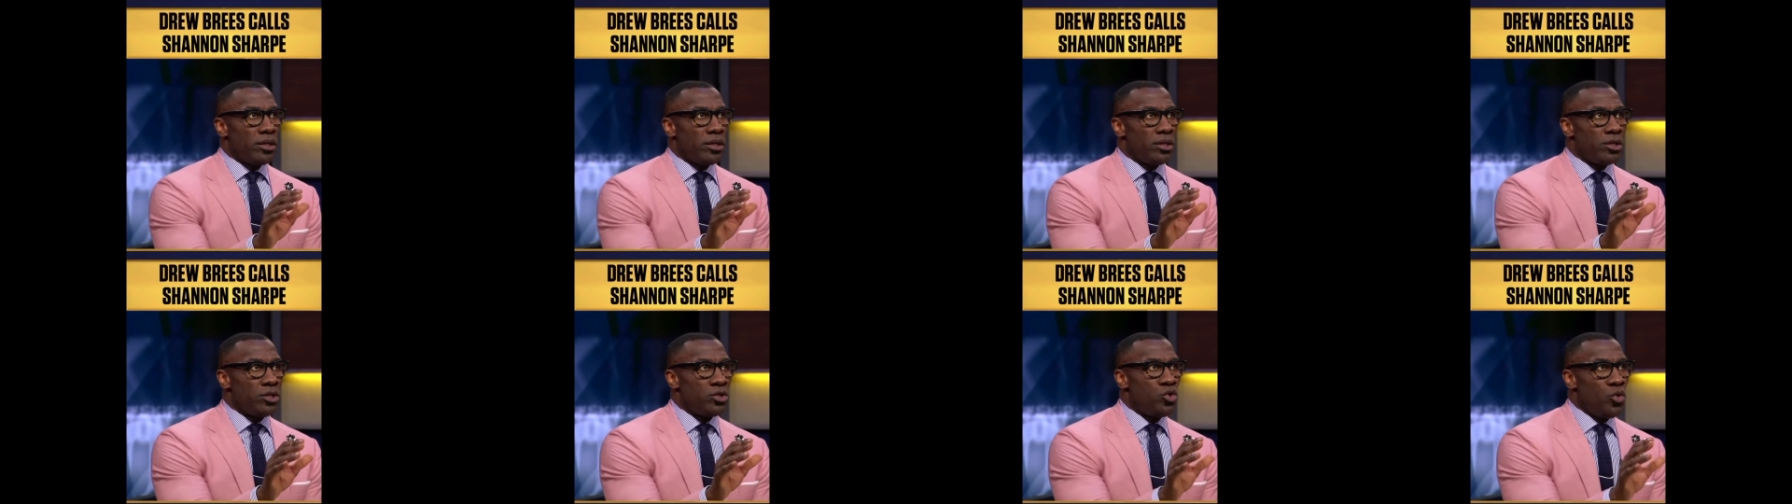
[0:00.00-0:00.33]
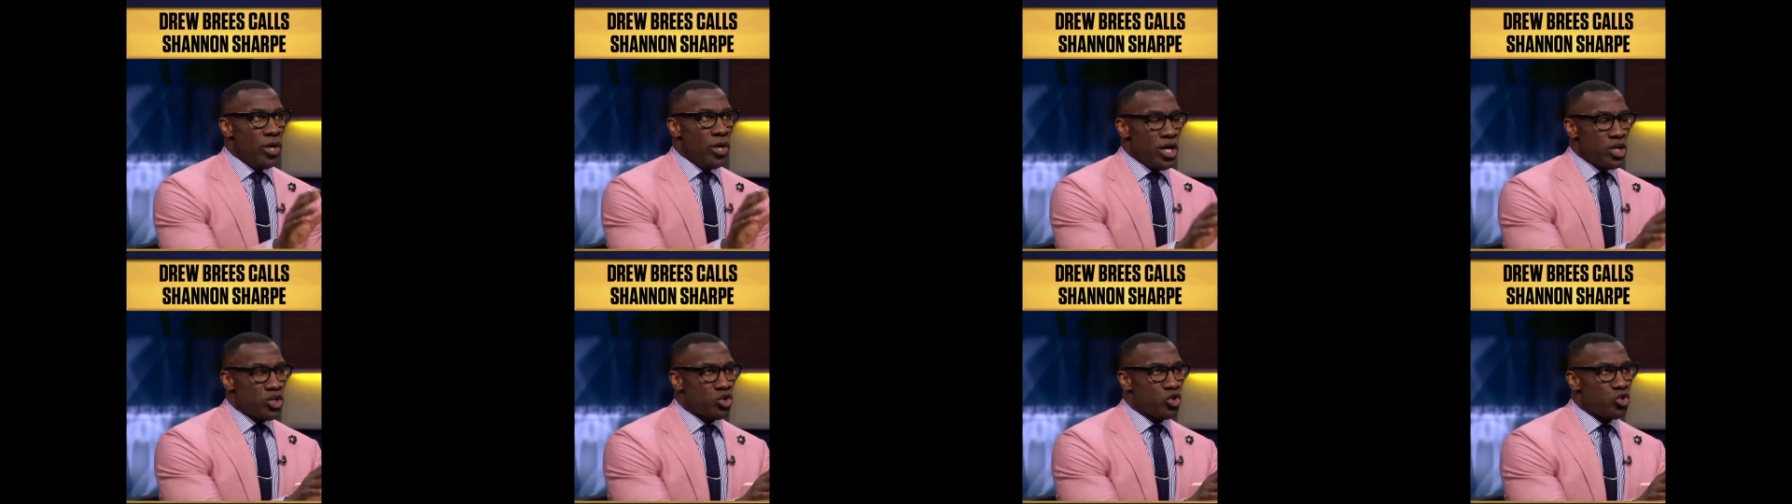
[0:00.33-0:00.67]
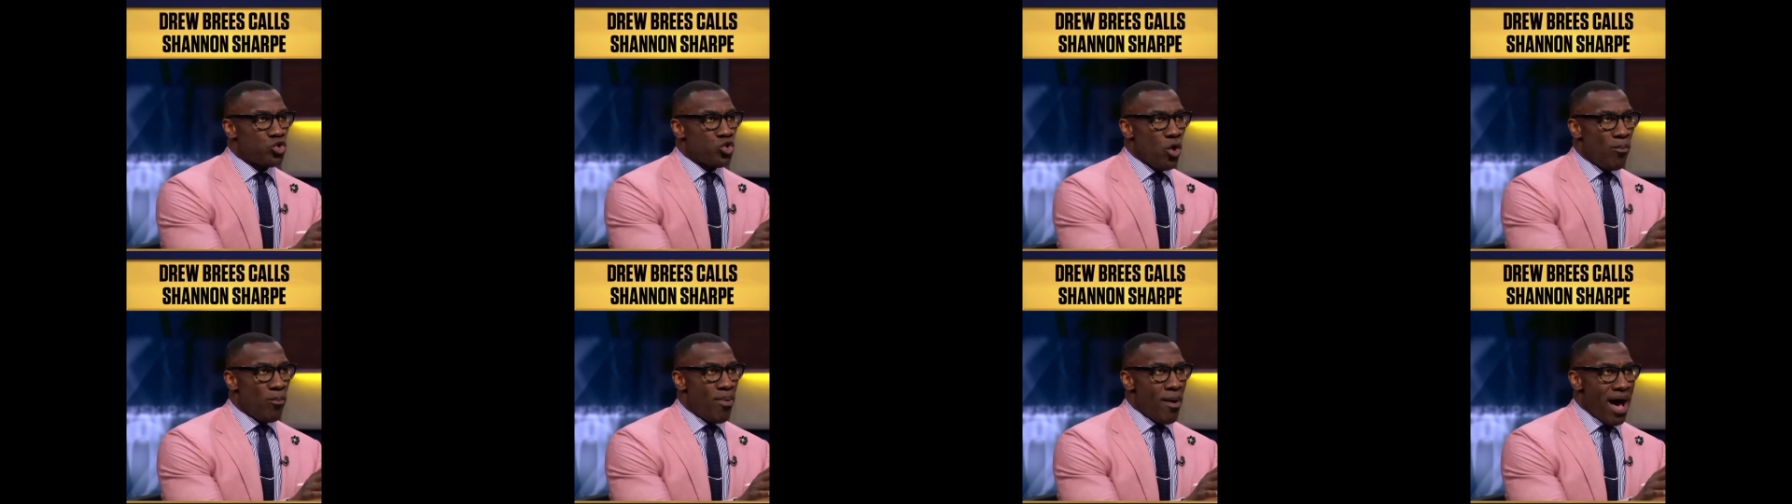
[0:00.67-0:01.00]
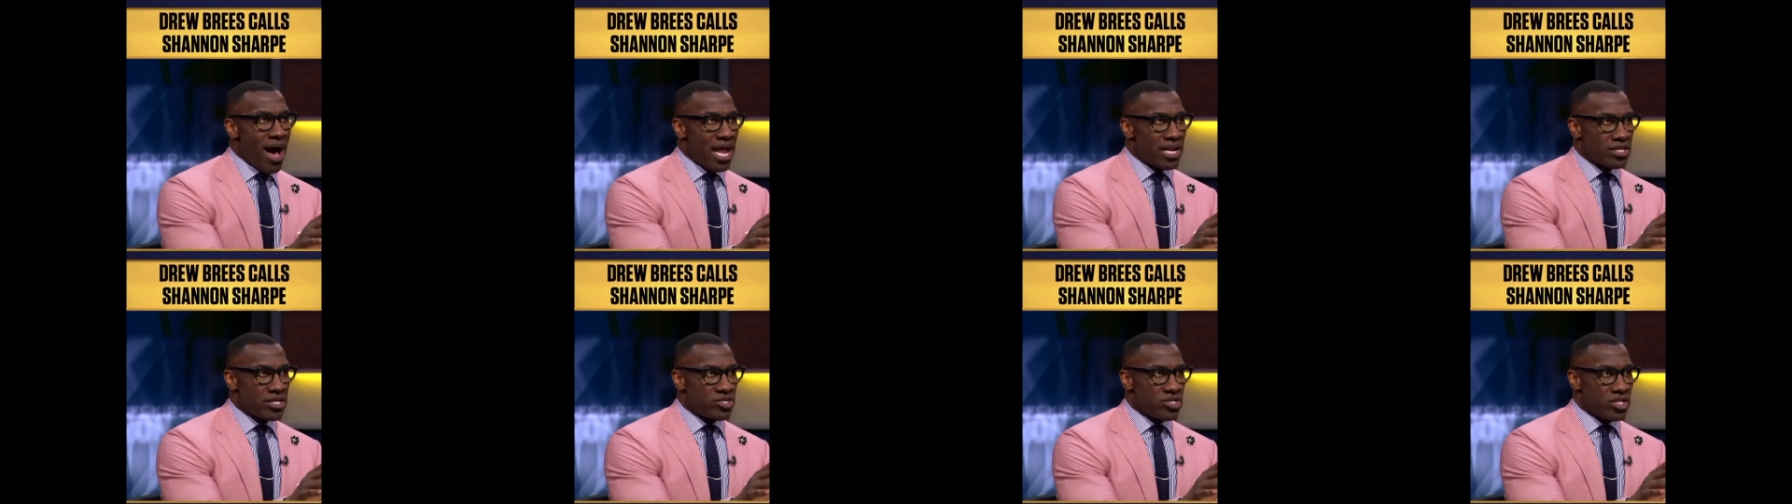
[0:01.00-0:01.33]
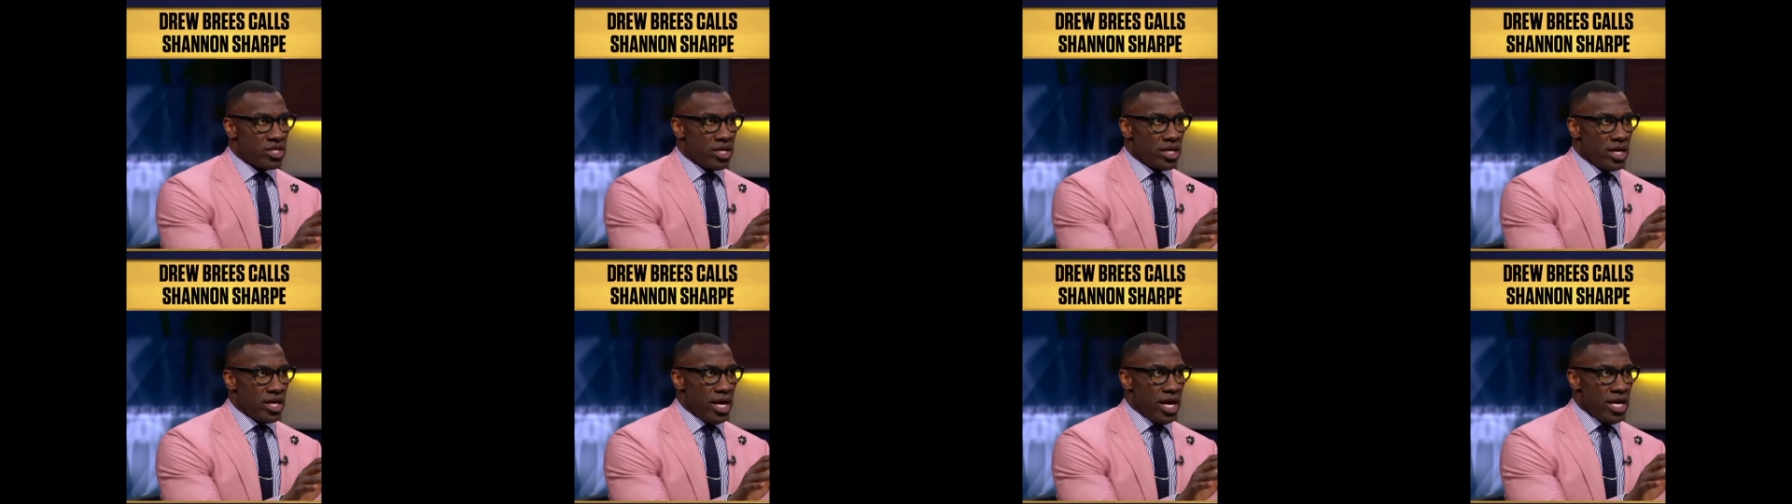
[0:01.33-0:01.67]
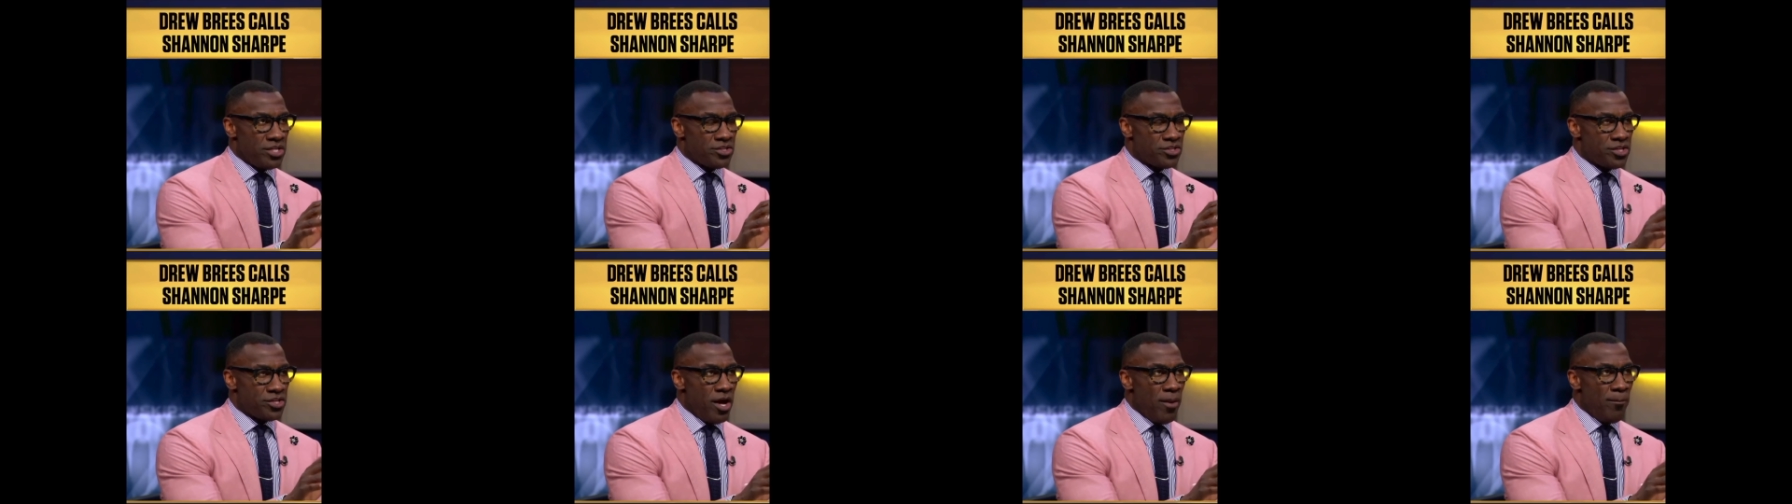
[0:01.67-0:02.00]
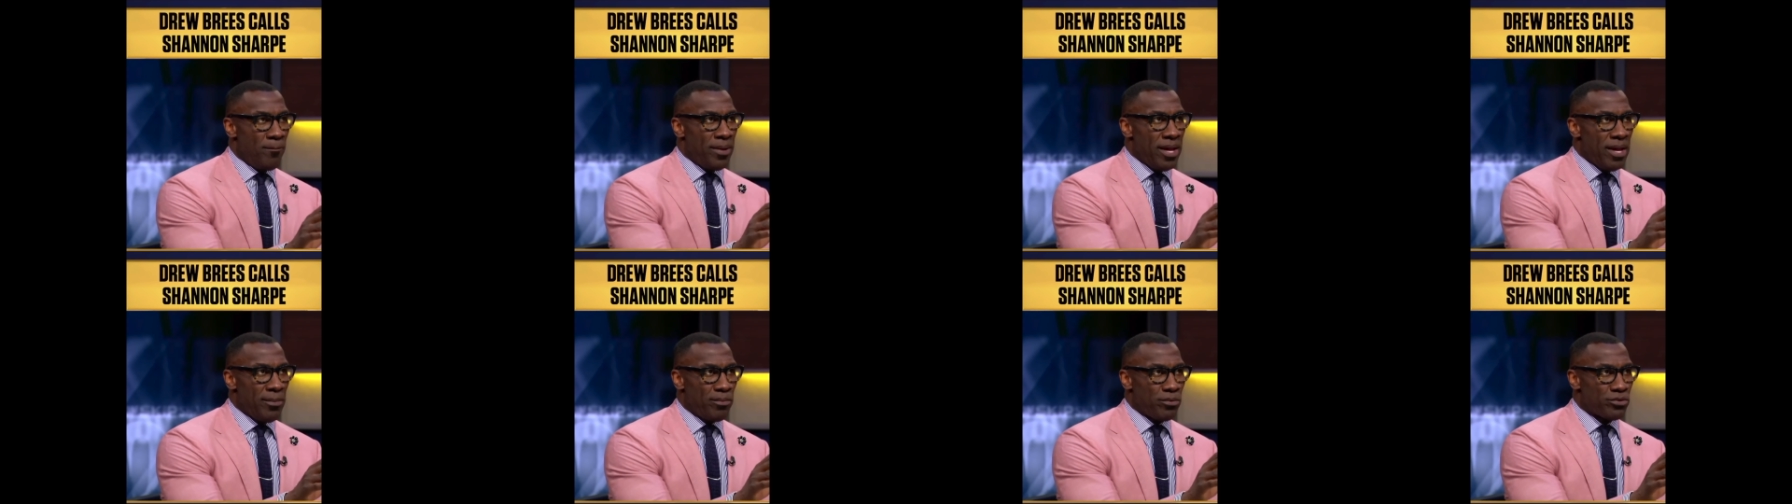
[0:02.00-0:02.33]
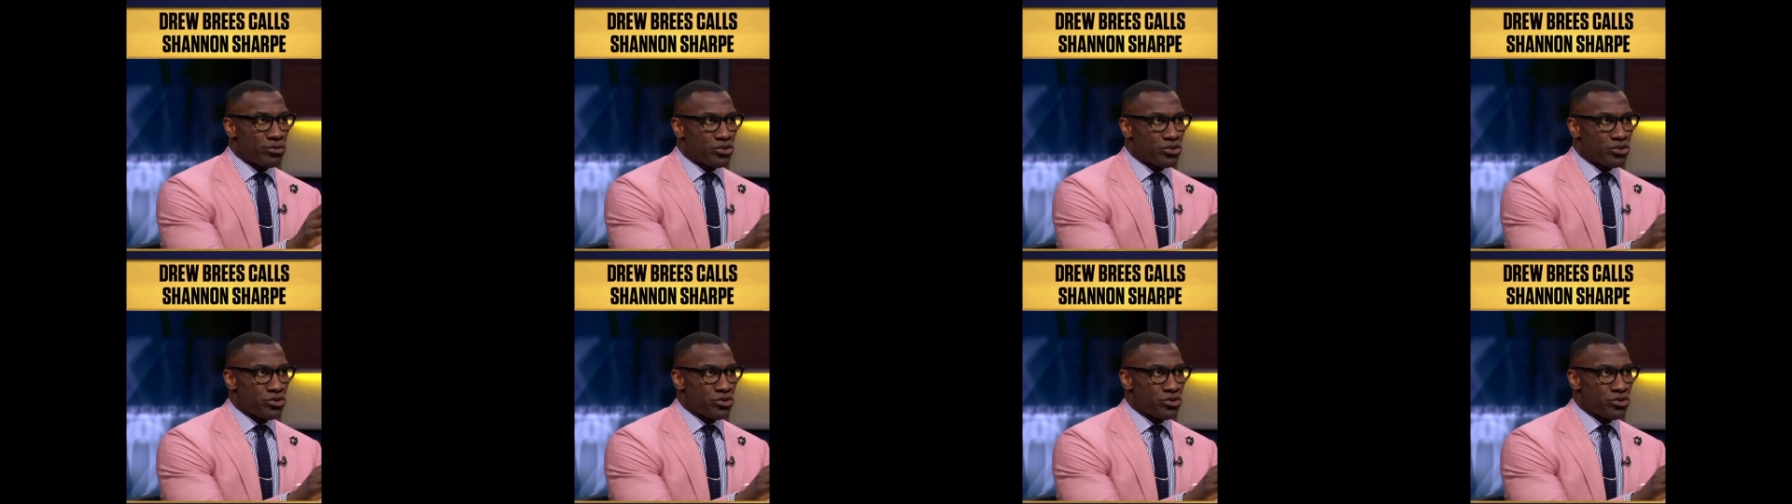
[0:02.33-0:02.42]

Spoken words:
you issued your apology, and some people